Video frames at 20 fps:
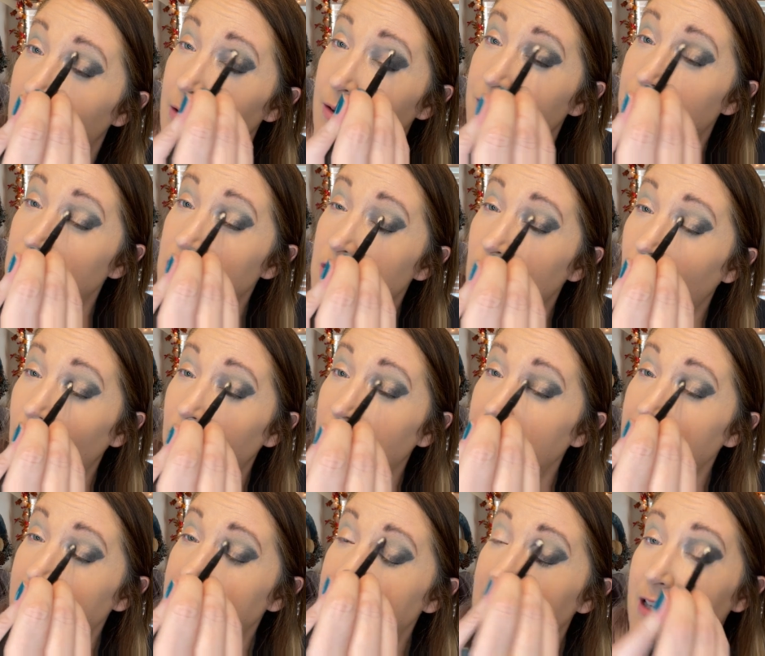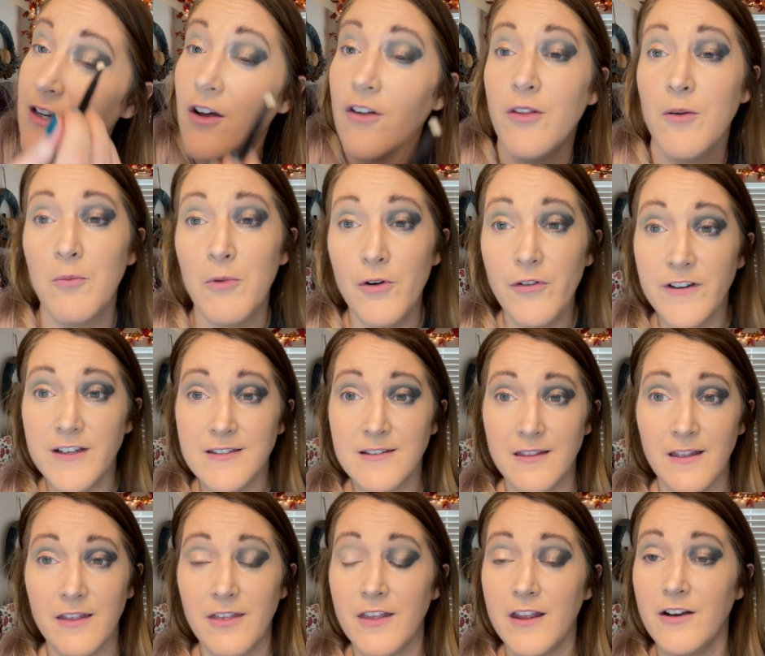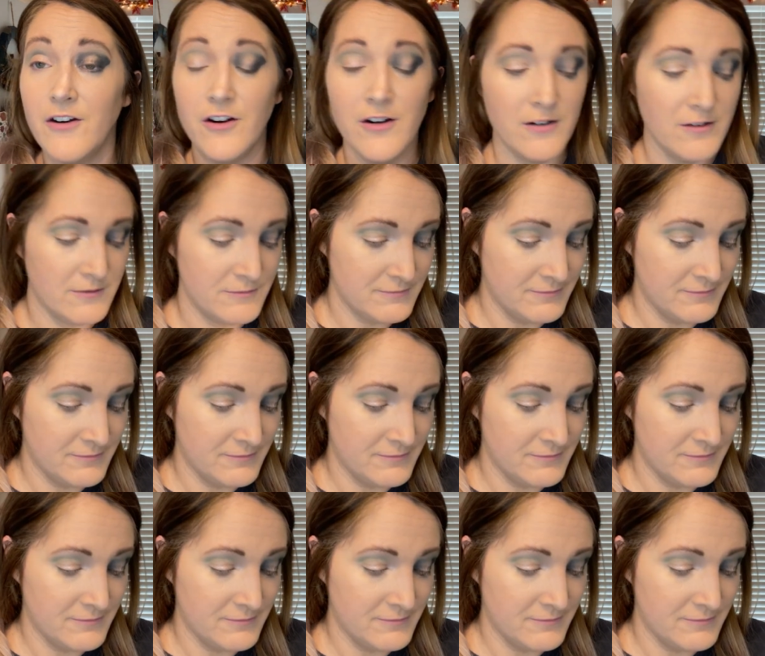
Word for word: We've just already seen all the movies in the theater.